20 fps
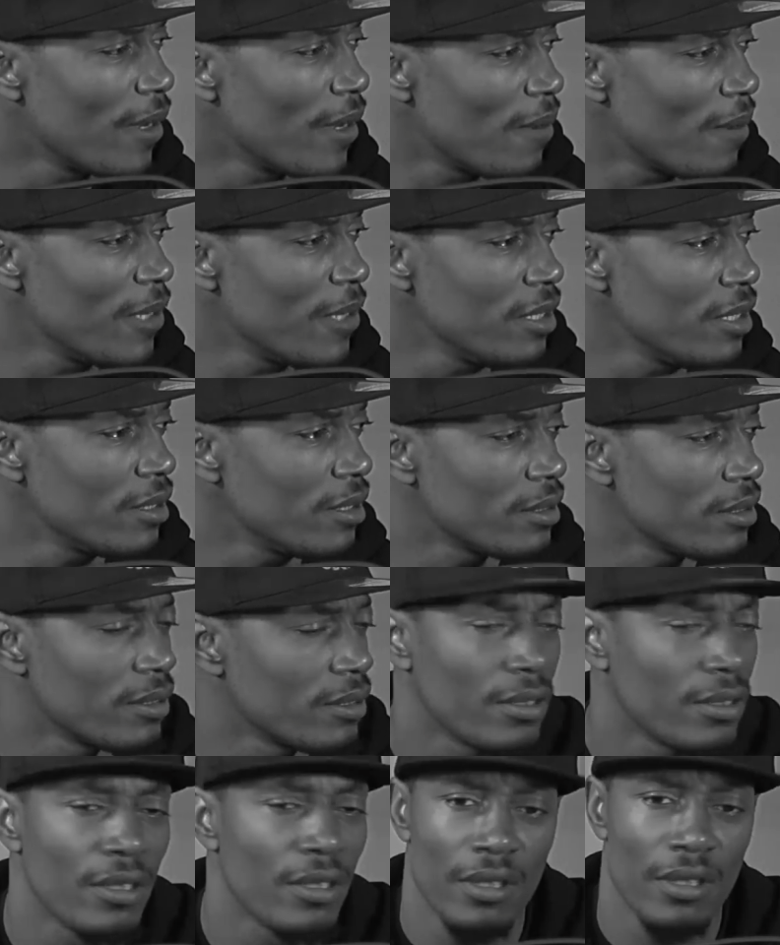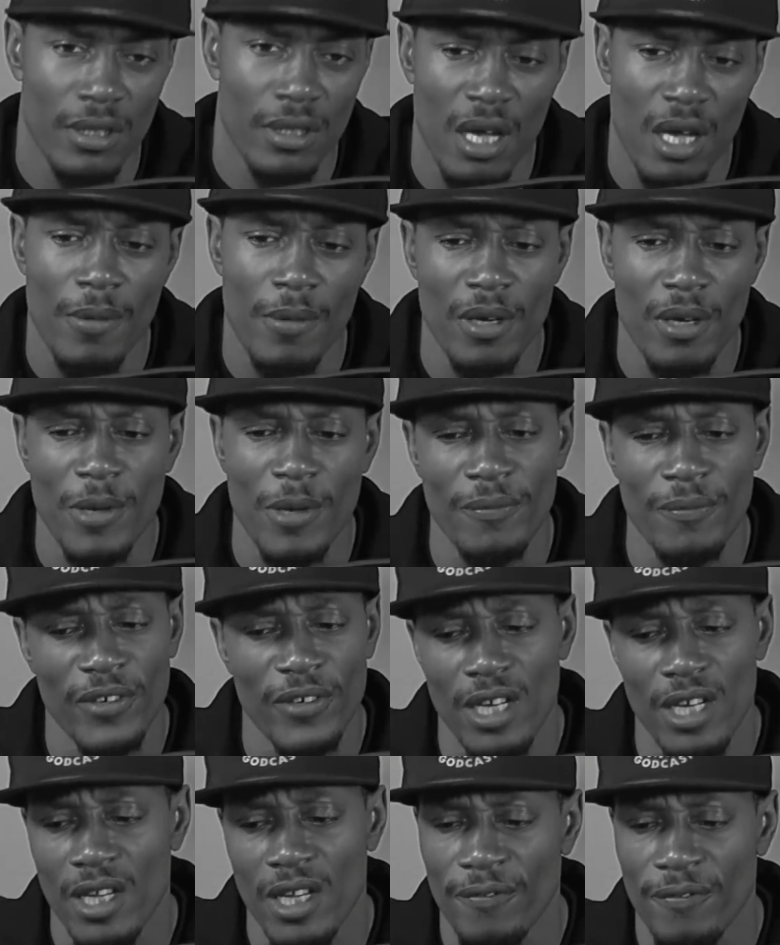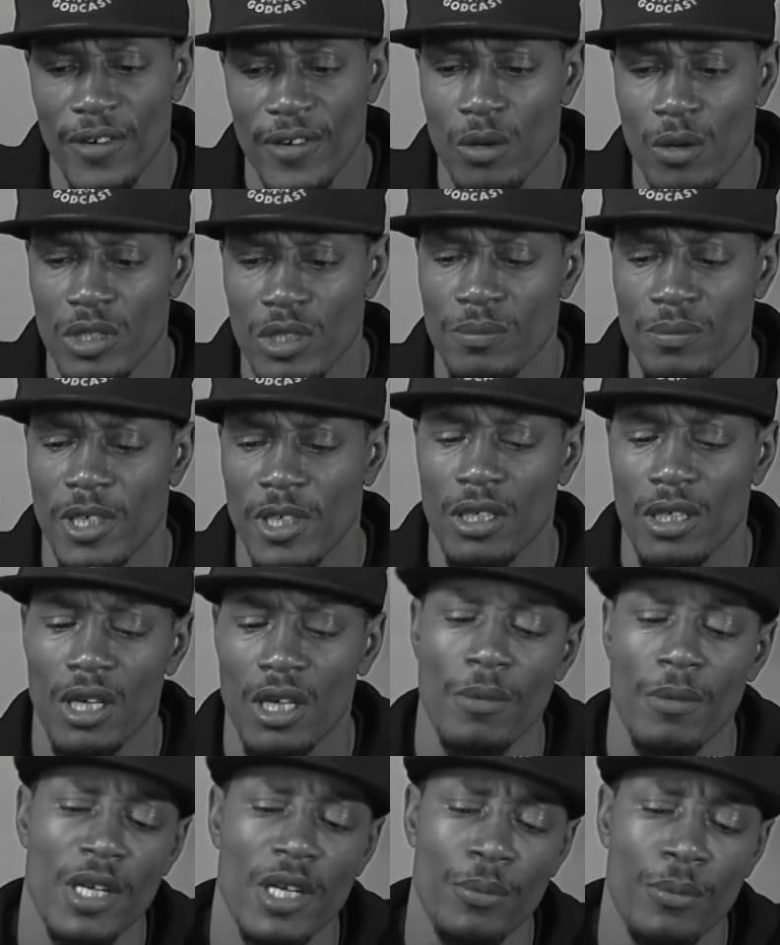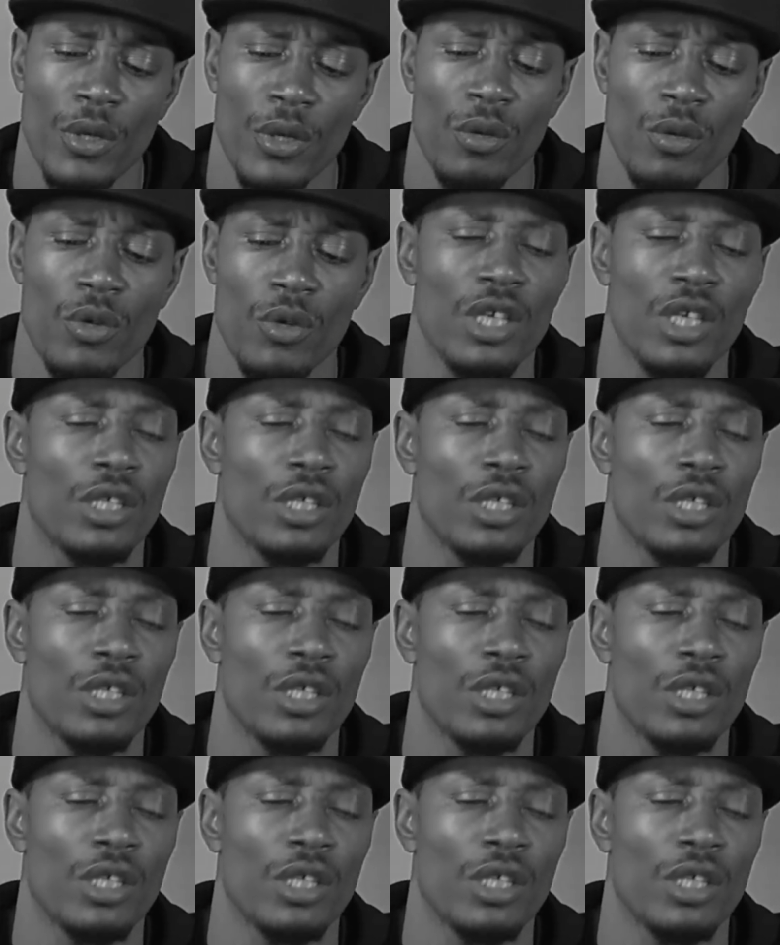You know what I mean? Yeah, man, I'm gonna forget their flowers, man. I'm gonna put in the